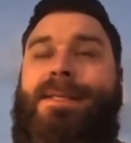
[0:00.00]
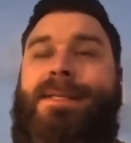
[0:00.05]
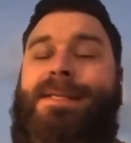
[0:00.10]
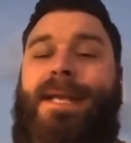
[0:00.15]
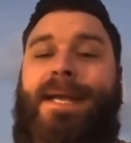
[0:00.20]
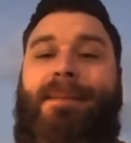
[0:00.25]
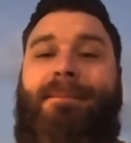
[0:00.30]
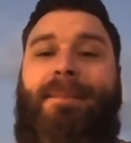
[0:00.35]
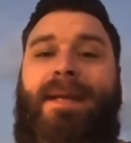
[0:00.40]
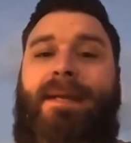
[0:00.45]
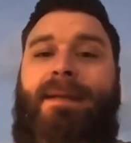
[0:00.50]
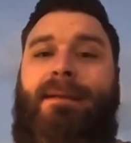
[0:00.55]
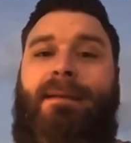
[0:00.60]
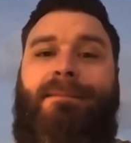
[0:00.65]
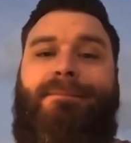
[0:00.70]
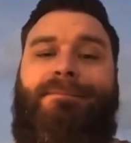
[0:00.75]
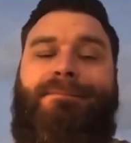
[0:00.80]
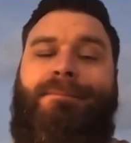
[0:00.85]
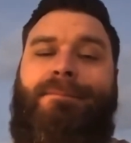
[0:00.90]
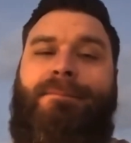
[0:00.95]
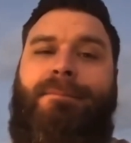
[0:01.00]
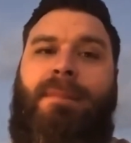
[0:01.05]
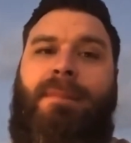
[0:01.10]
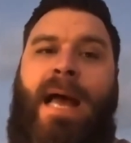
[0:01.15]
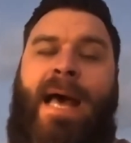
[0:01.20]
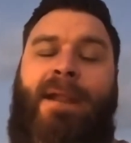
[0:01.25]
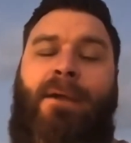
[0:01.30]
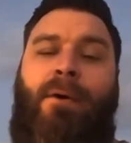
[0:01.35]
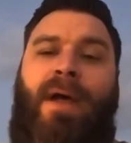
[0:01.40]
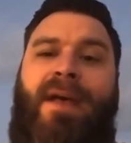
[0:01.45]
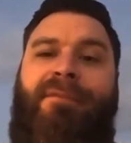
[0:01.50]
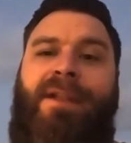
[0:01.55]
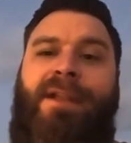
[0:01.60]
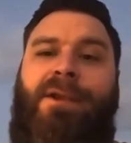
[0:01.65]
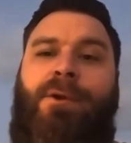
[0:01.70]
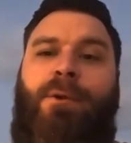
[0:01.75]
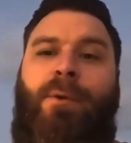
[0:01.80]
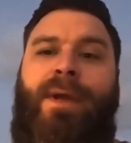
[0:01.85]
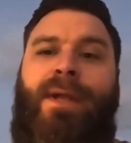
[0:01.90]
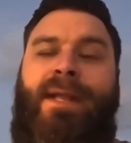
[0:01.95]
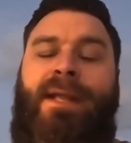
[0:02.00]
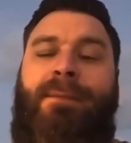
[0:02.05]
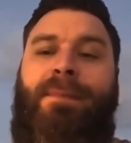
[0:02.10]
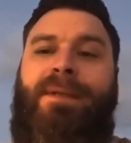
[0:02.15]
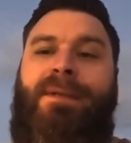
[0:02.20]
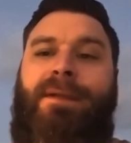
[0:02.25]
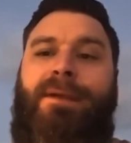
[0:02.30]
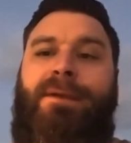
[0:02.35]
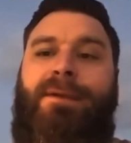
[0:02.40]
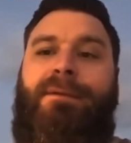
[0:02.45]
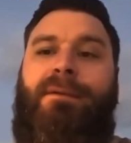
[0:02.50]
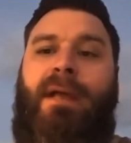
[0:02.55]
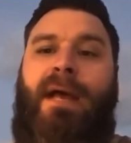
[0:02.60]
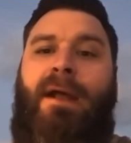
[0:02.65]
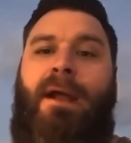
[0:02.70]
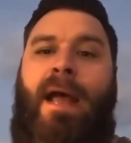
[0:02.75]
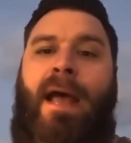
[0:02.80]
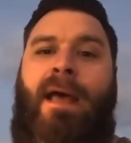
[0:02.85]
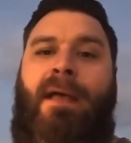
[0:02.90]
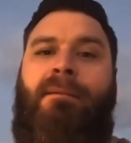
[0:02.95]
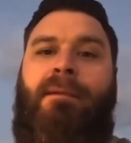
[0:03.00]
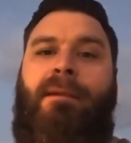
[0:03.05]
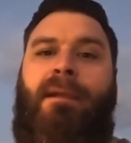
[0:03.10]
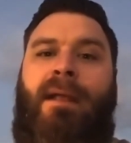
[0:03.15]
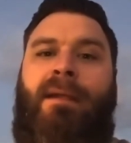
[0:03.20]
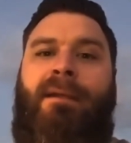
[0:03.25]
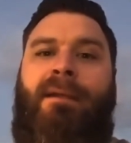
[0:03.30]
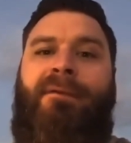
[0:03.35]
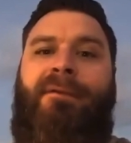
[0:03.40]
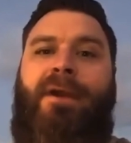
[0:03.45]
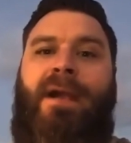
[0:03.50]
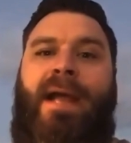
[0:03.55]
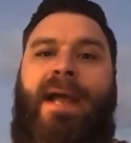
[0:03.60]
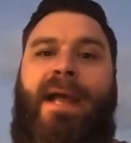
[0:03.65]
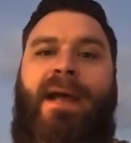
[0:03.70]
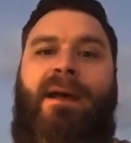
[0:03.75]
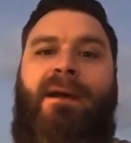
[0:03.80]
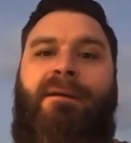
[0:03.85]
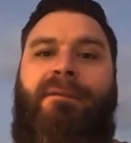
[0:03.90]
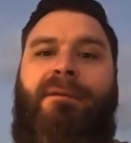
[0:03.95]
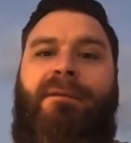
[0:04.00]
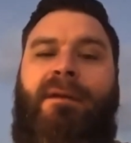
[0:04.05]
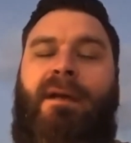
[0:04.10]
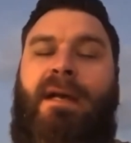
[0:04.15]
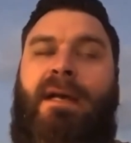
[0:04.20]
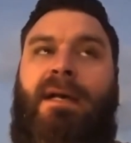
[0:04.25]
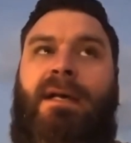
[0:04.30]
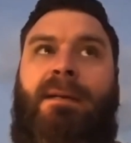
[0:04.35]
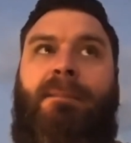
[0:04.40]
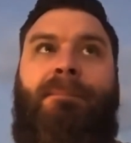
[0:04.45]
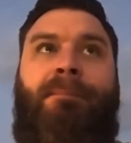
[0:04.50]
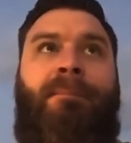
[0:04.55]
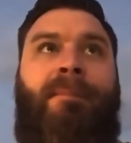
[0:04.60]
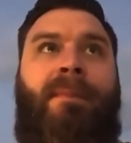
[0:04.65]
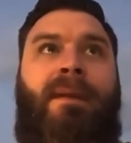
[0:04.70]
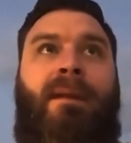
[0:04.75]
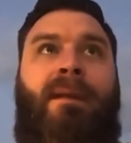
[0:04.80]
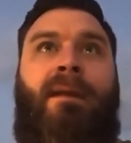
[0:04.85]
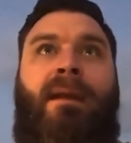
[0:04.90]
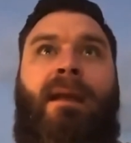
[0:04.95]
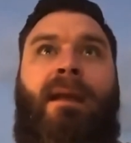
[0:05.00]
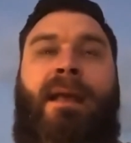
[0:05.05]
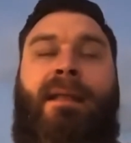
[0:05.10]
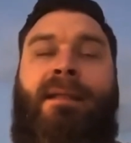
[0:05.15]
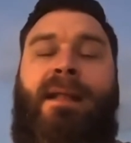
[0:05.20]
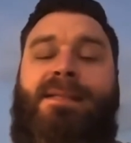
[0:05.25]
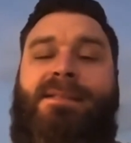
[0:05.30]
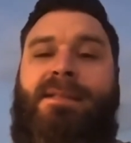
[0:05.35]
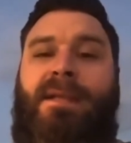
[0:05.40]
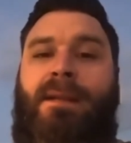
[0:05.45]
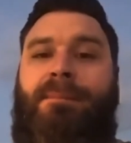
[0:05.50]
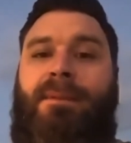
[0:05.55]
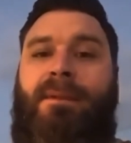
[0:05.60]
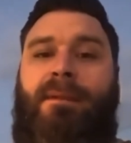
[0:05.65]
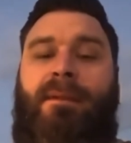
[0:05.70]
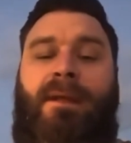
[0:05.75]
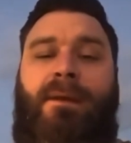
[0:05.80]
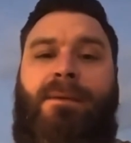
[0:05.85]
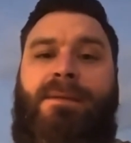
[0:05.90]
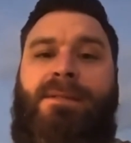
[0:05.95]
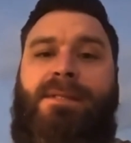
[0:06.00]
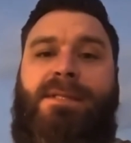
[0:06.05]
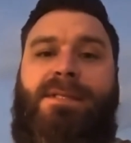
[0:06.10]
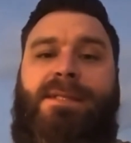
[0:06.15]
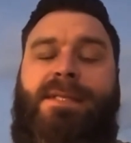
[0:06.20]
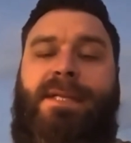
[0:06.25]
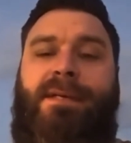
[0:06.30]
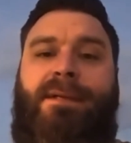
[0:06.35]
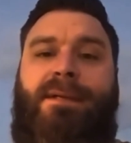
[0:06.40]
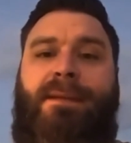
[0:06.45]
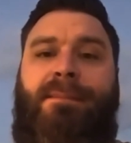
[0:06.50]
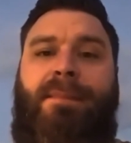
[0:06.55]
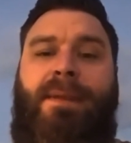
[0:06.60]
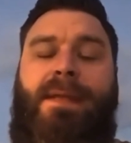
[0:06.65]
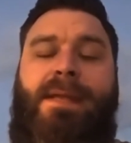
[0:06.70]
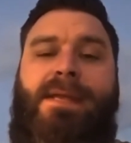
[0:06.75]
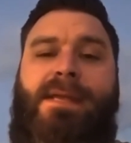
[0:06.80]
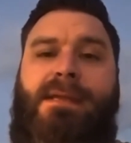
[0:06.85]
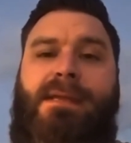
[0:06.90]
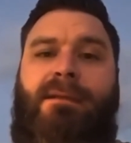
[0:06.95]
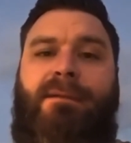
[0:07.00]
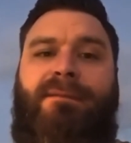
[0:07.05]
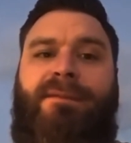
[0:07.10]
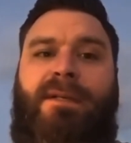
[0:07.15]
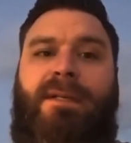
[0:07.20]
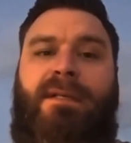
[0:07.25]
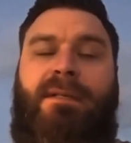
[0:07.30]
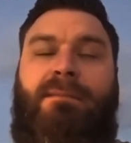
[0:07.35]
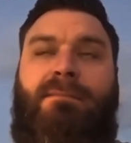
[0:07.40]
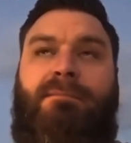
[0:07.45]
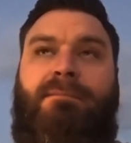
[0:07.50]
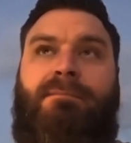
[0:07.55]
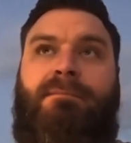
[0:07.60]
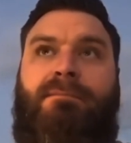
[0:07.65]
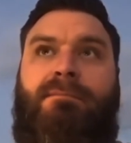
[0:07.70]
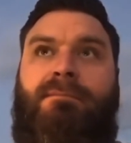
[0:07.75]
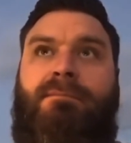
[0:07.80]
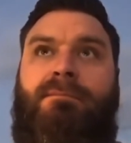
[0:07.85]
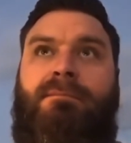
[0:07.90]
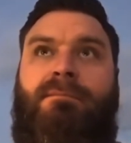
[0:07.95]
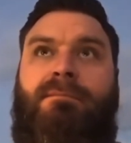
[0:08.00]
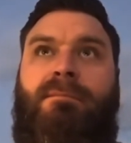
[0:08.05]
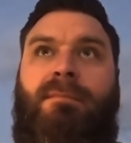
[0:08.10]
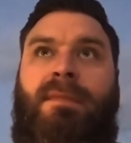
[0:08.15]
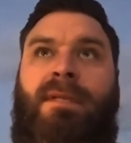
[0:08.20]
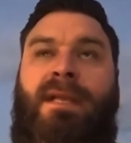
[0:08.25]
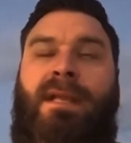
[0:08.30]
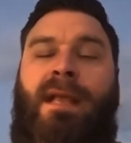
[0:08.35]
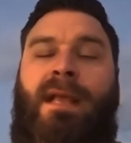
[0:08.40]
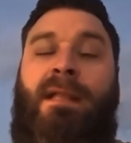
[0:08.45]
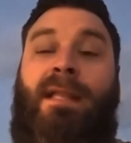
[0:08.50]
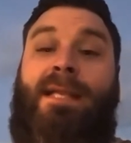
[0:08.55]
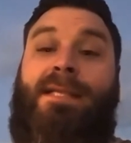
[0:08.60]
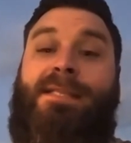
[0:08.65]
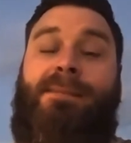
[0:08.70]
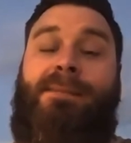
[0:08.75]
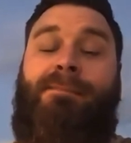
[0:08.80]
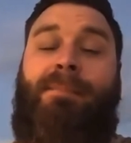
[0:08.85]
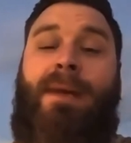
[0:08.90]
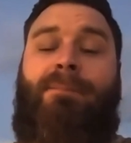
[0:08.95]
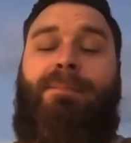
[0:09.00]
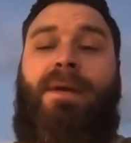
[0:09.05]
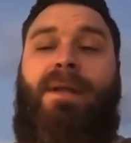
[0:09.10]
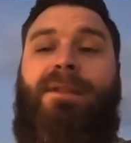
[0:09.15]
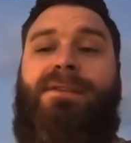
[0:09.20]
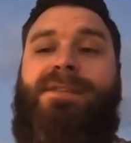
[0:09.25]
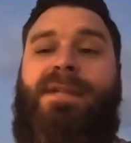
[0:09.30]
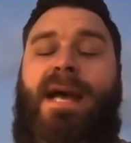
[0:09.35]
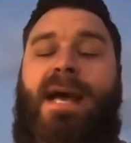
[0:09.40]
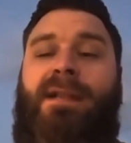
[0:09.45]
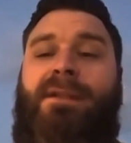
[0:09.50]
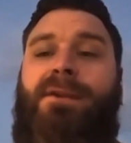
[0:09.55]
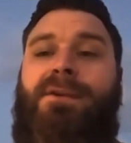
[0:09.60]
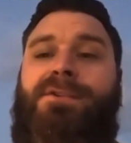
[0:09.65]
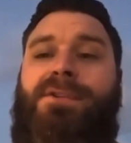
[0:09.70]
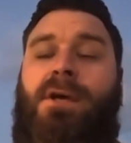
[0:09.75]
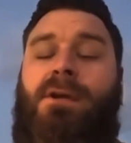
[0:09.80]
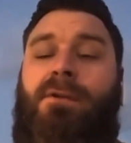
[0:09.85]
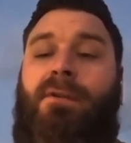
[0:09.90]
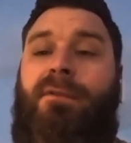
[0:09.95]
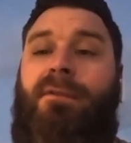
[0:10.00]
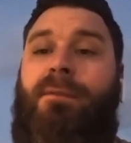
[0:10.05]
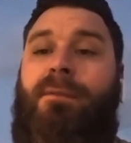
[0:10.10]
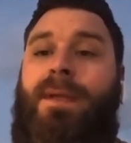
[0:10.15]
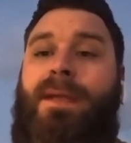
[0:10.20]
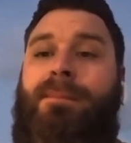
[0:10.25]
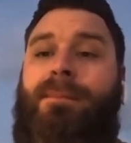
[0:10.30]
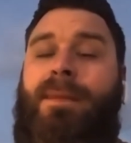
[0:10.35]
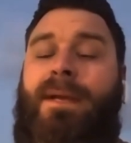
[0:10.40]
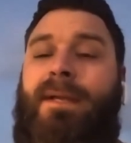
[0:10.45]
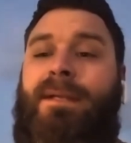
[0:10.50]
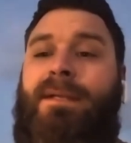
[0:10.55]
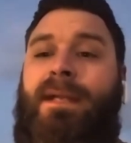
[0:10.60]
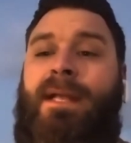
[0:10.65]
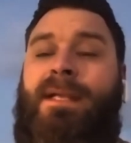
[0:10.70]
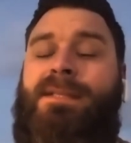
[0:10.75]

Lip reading: I said, man, I don't have any quit in me, dude. I never have. And that's something that was instilled in me from listen, my brother's 9 years older than me, man.